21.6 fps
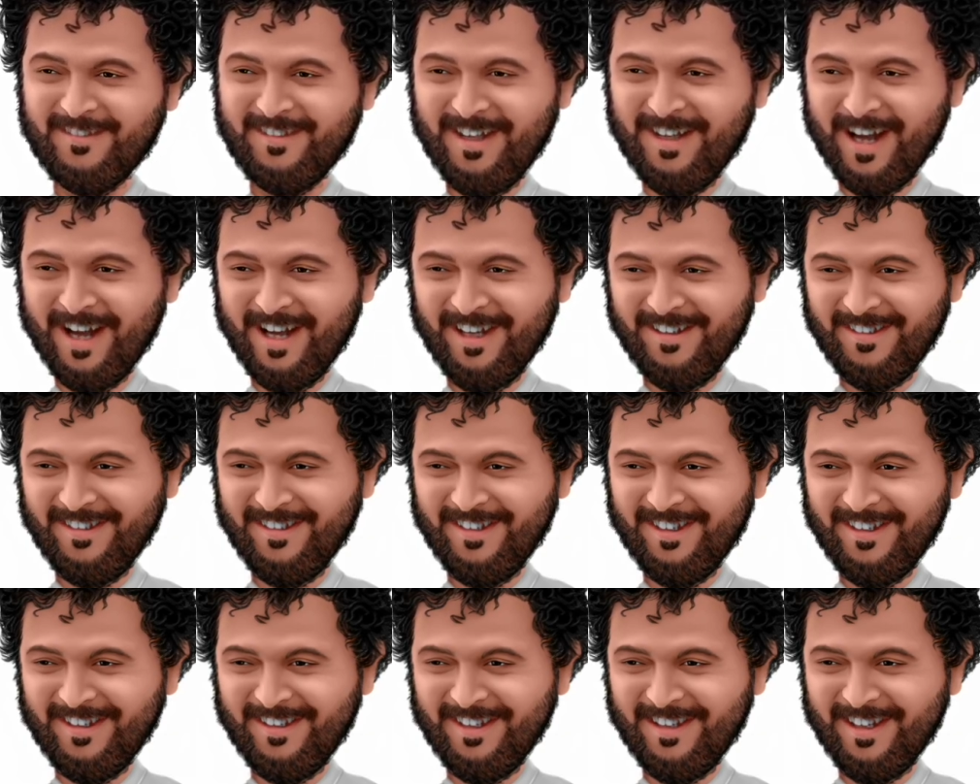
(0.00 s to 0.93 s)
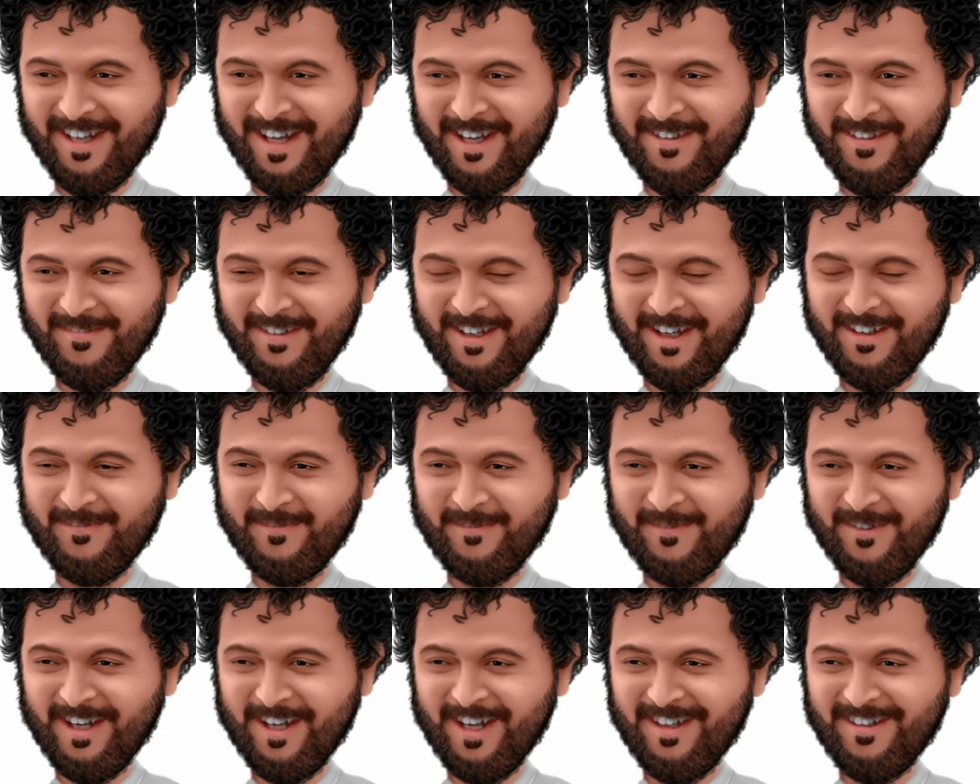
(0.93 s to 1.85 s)
And you're going to have a
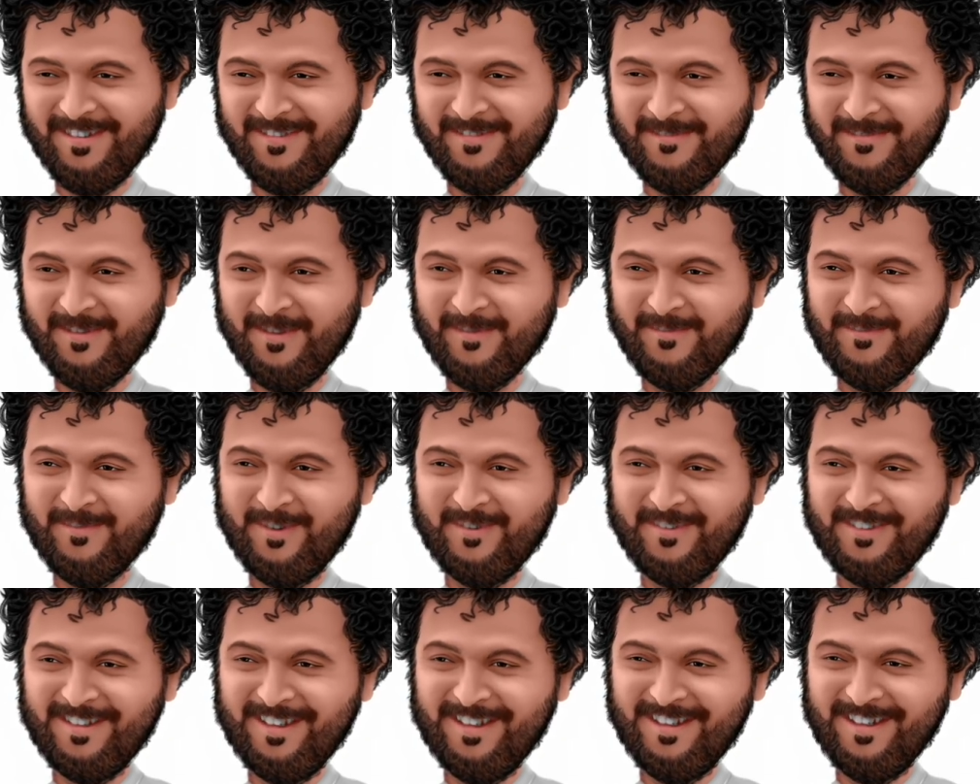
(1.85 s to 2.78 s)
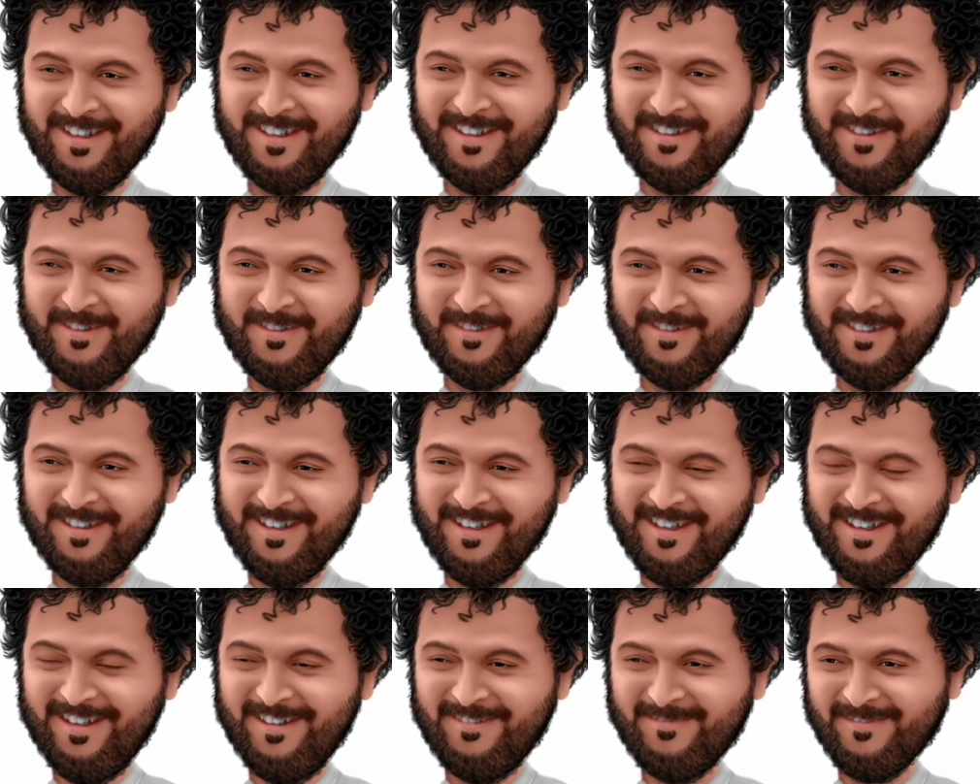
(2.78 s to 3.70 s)
plan for a multi-year
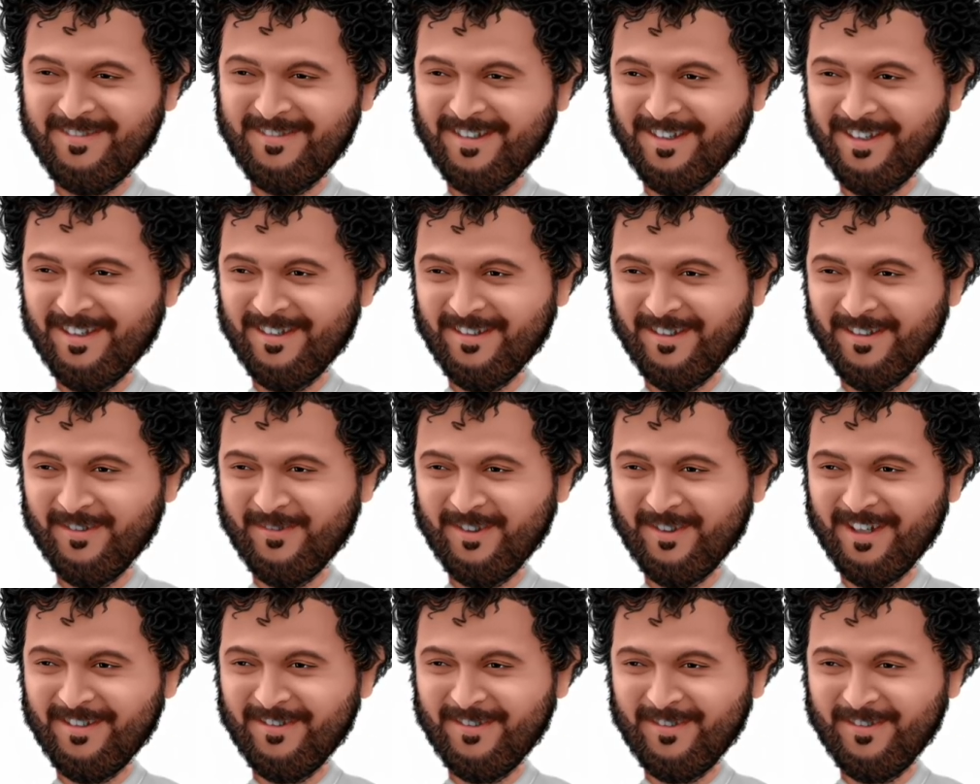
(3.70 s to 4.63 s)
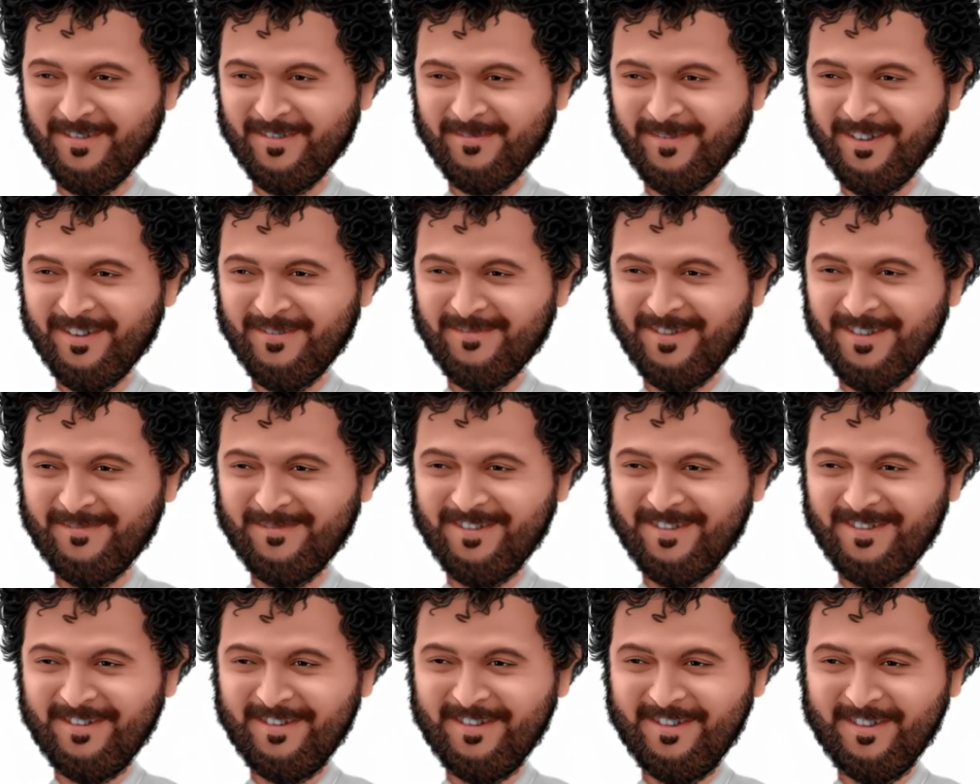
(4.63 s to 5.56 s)
team to gradually develop, maybe
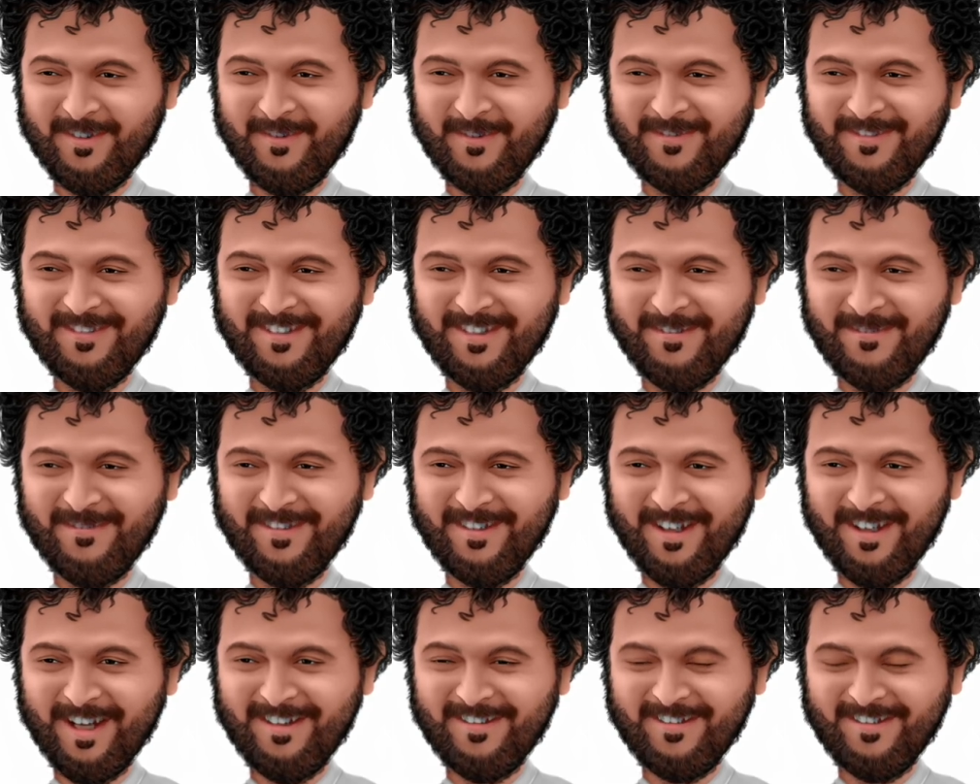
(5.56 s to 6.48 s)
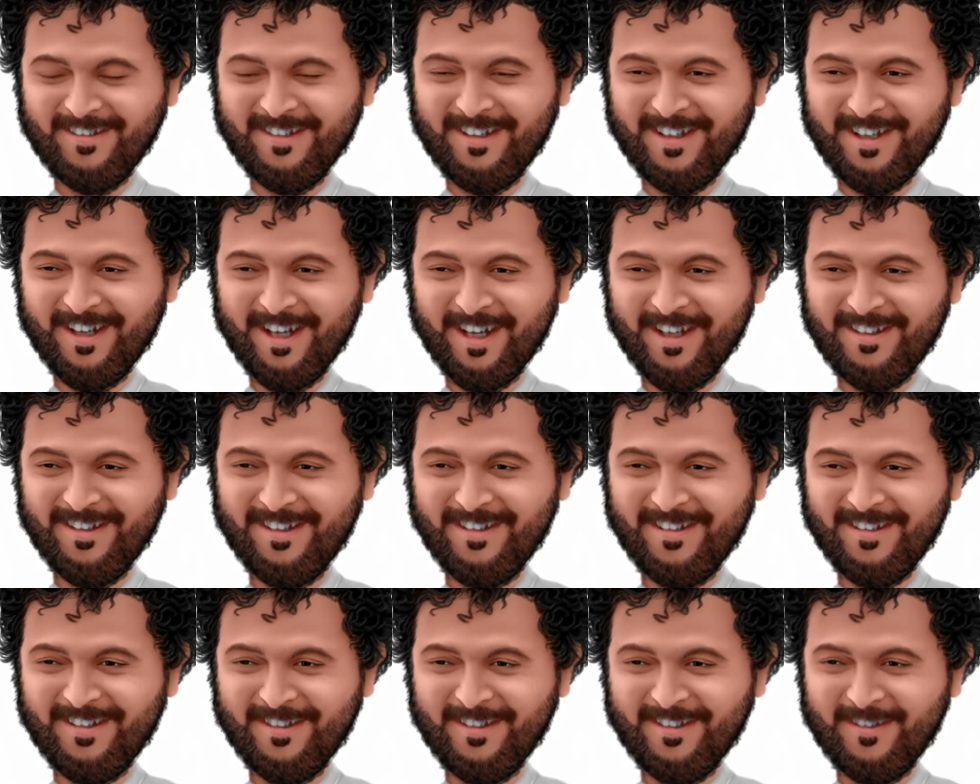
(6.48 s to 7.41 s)
through the concept class, and
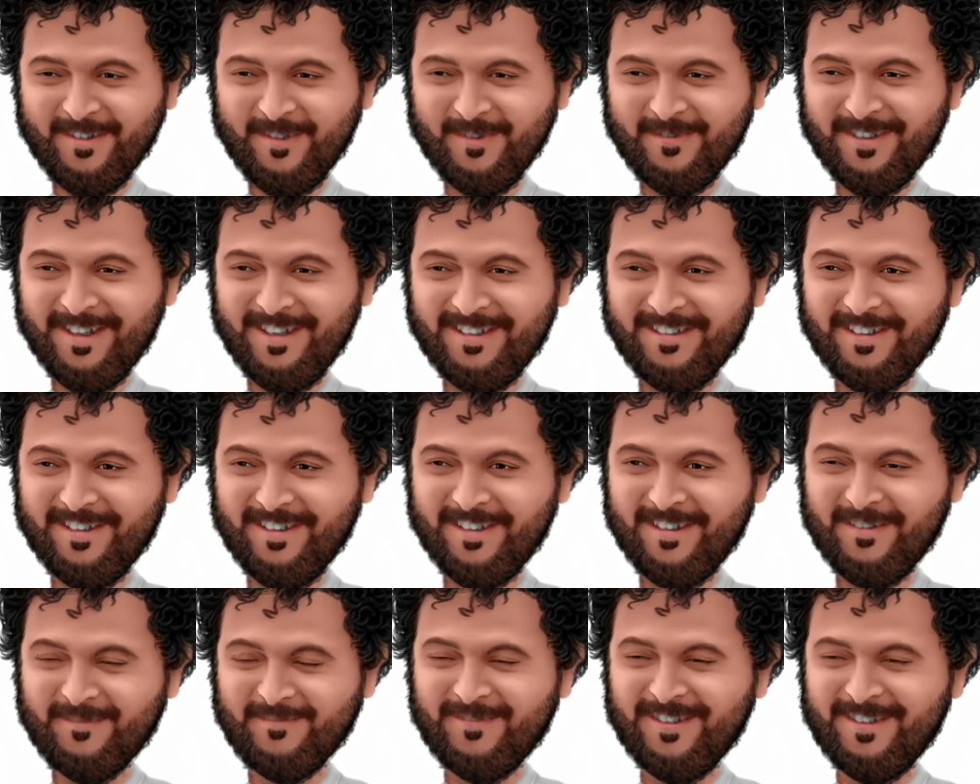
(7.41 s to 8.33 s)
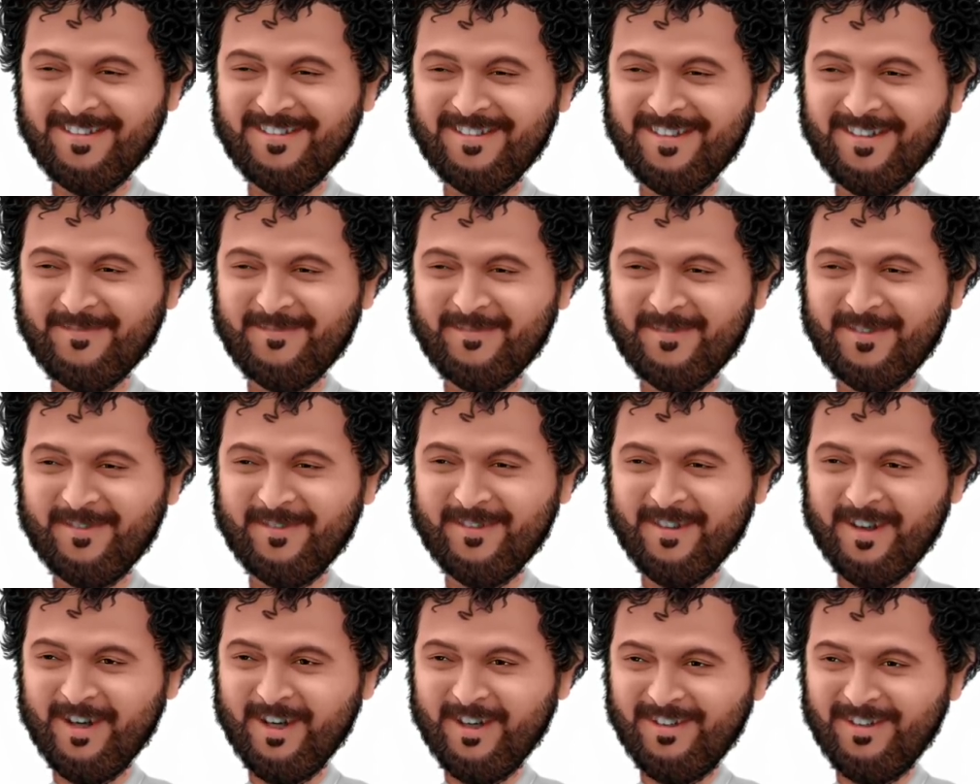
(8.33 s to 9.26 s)
then going on into a competing built
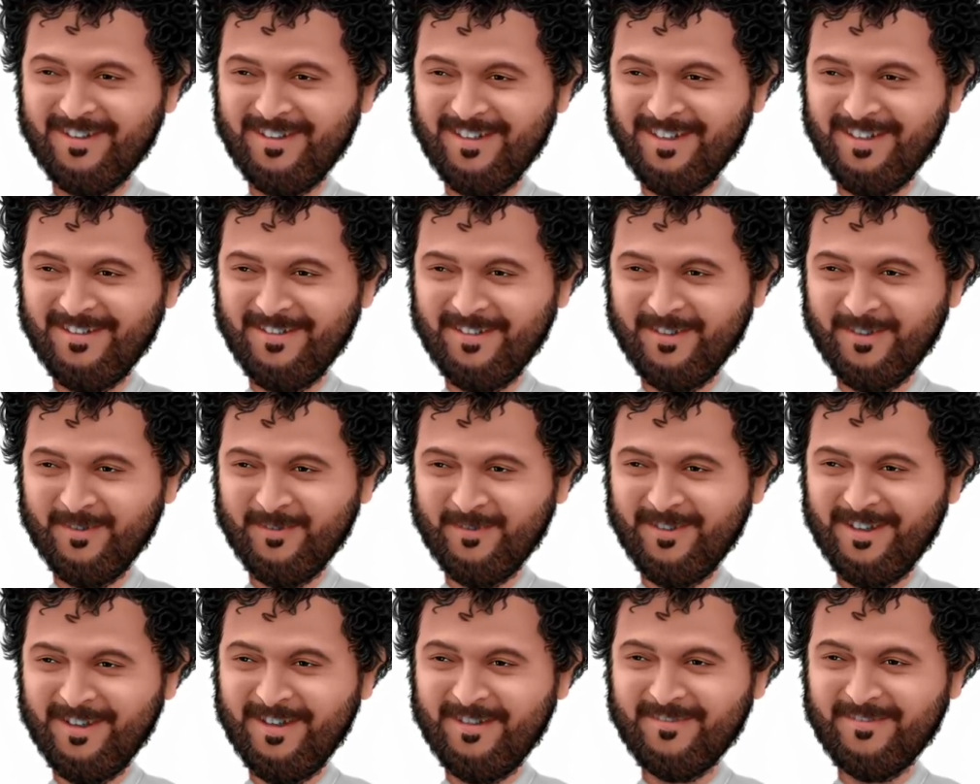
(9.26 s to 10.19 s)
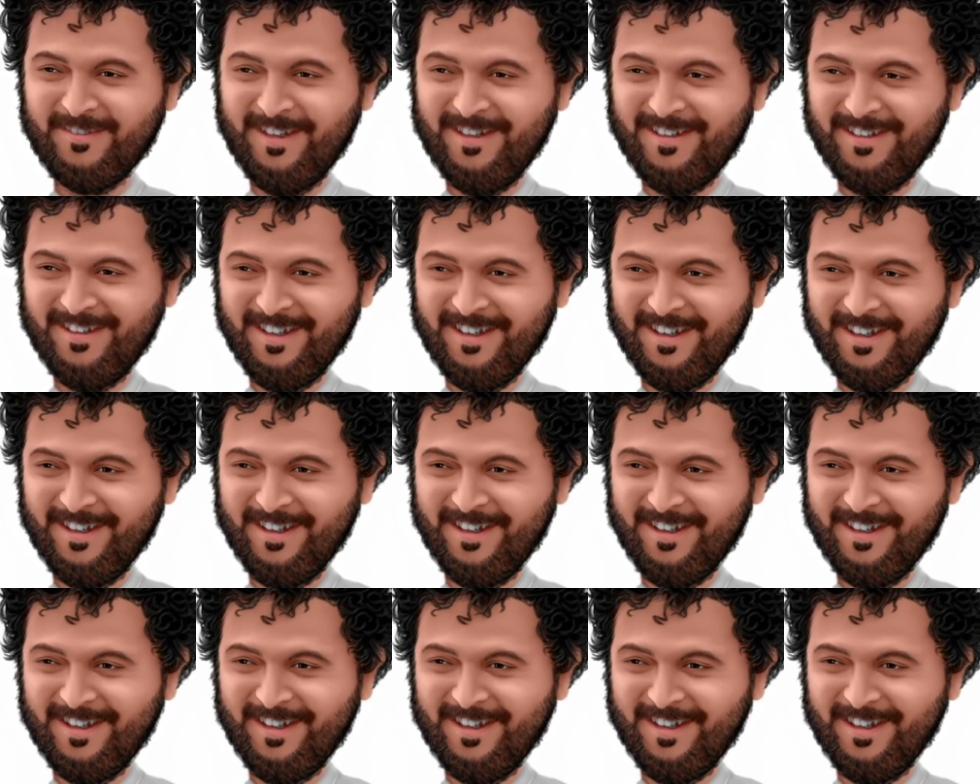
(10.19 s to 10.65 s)
car into a real event.